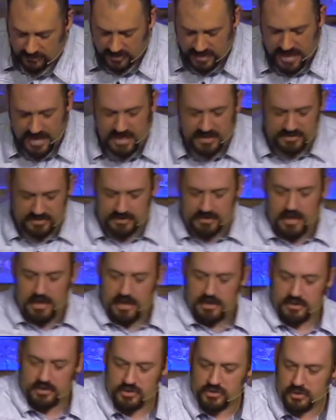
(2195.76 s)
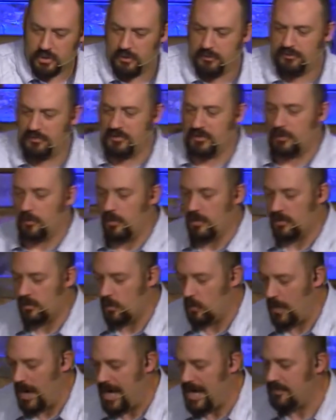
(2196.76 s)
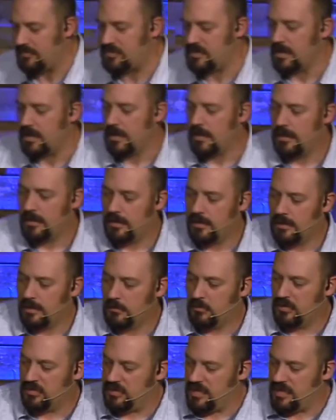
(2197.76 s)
knees in the surf and the waves. But